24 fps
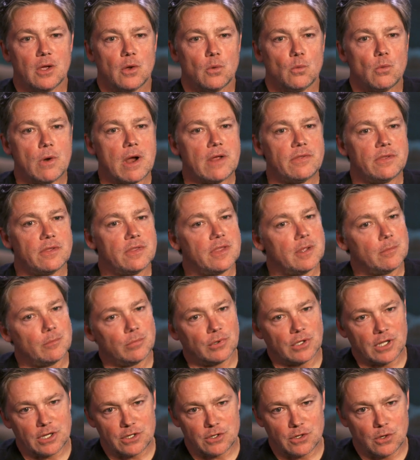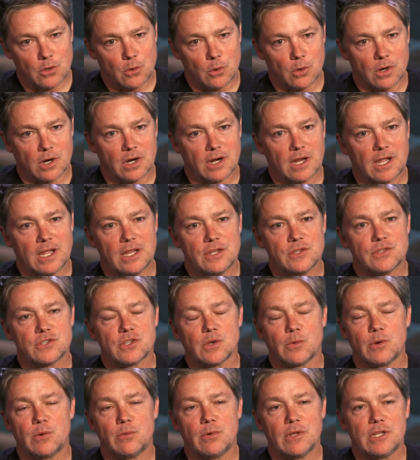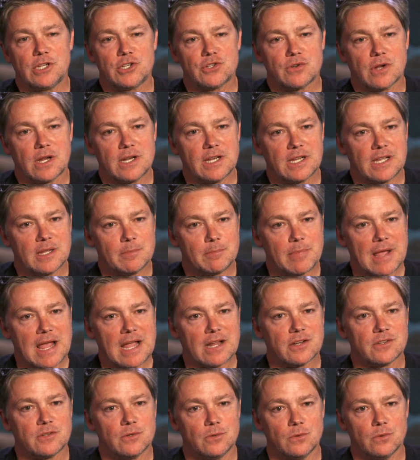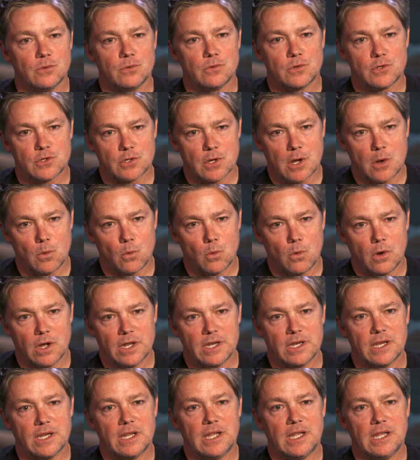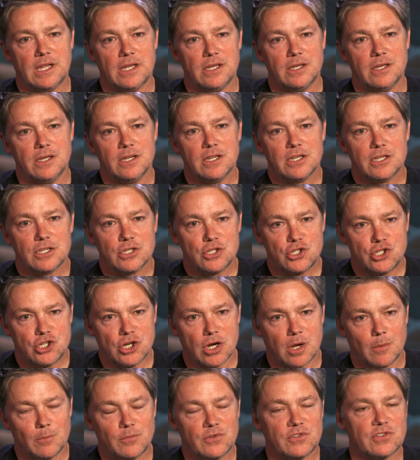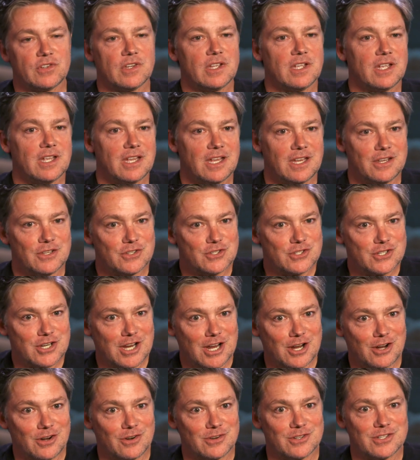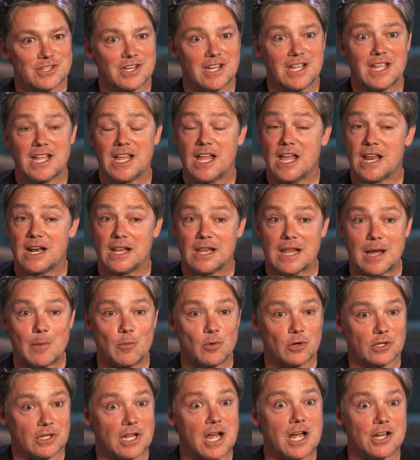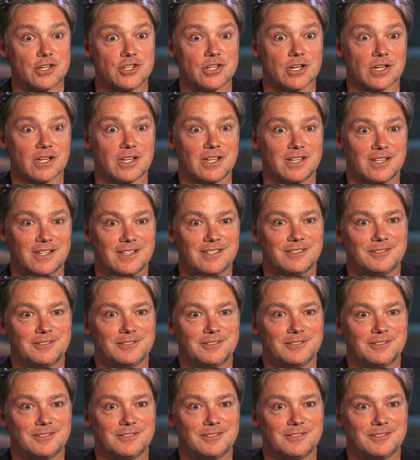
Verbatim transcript: rather than blood and gore. And so we really tried to get back to Saw 1 in jumps, in scares, and a lot more logic.